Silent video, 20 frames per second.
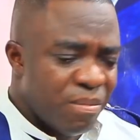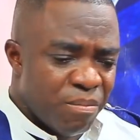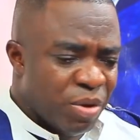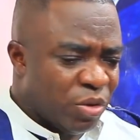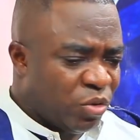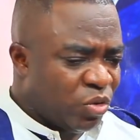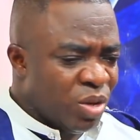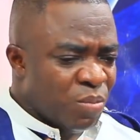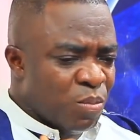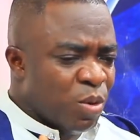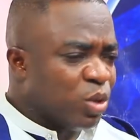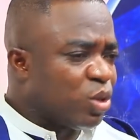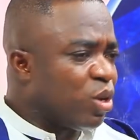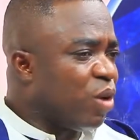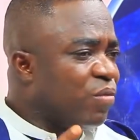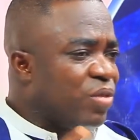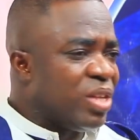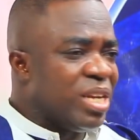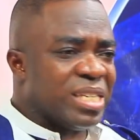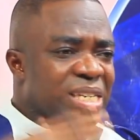between most
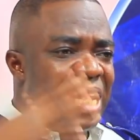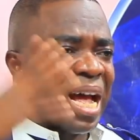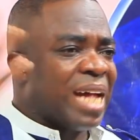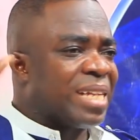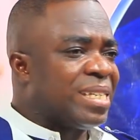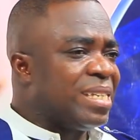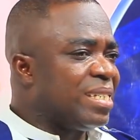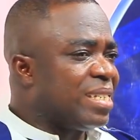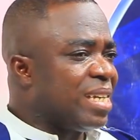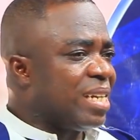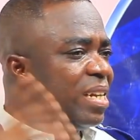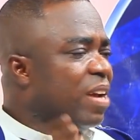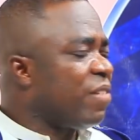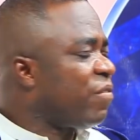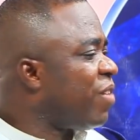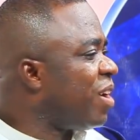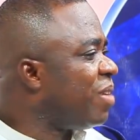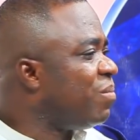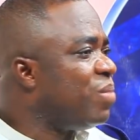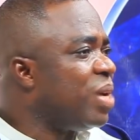of these artists and their
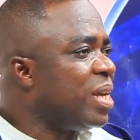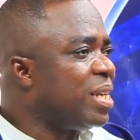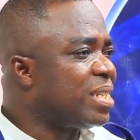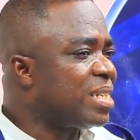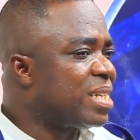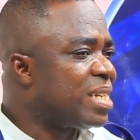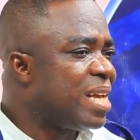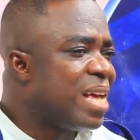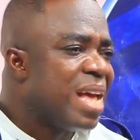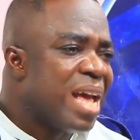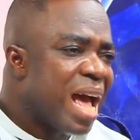fan base.